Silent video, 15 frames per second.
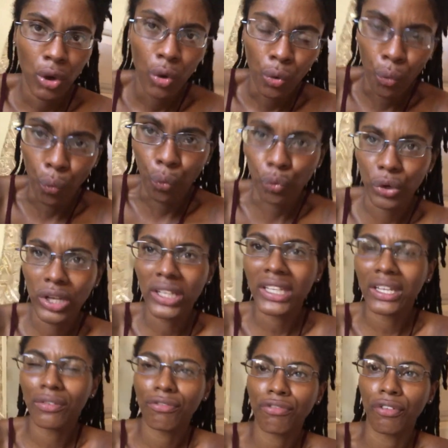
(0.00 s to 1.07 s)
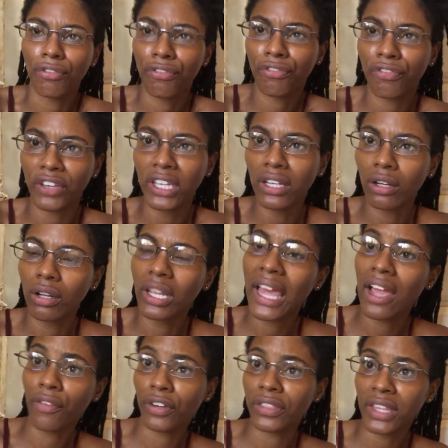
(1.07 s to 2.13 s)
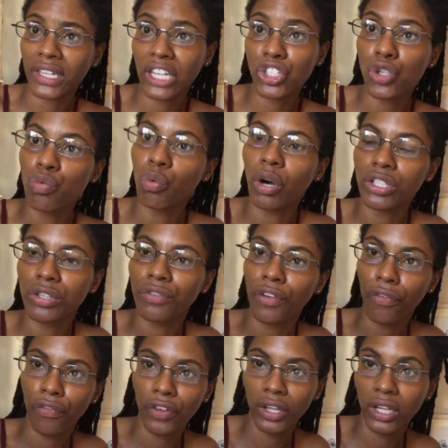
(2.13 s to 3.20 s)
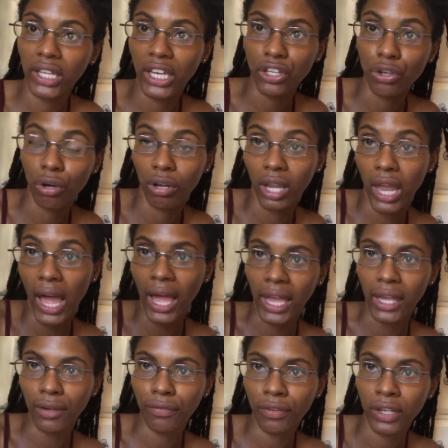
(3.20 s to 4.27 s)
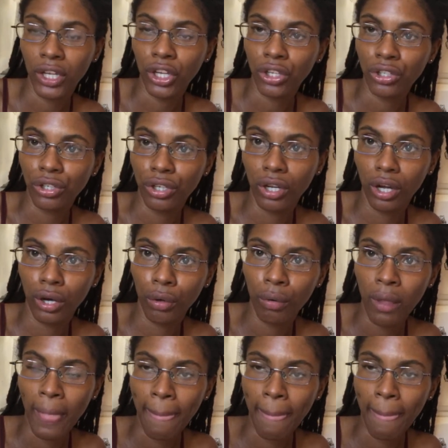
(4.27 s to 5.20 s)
really fulfill everything that you want to fulfill in your life, you know?